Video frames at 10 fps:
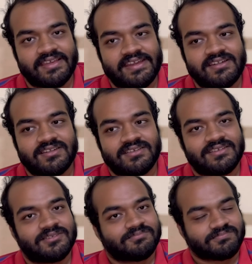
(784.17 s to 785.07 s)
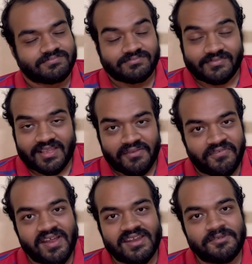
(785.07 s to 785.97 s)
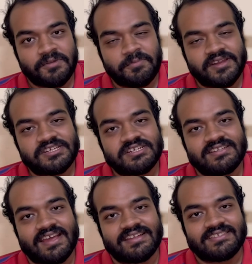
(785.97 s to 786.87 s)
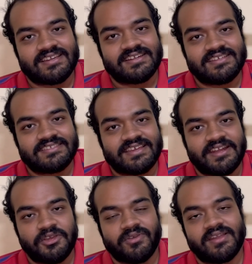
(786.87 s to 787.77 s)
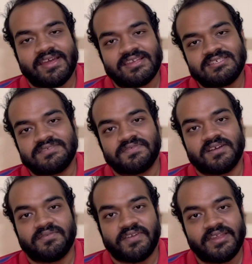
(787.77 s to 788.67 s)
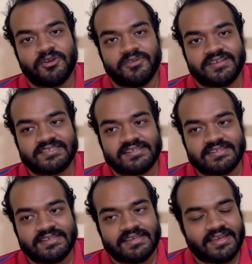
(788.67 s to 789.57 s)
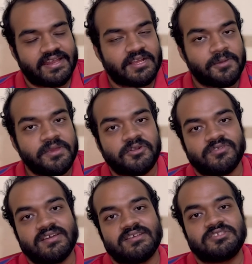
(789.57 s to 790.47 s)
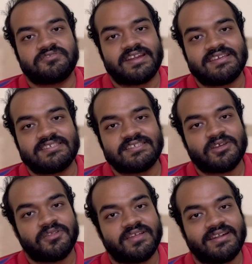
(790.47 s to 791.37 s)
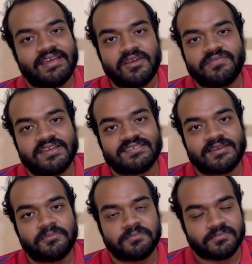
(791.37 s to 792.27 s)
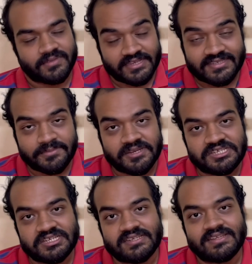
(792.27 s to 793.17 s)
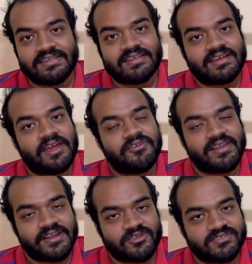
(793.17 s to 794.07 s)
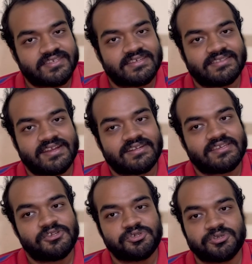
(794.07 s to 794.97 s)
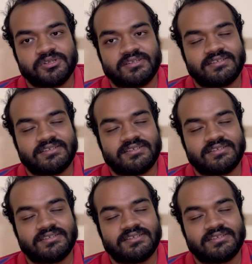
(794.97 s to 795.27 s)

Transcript: get fun in preparation and studies, and you can achieve a very good result. And coming to the strategy on the day of examination, I would like to say that you should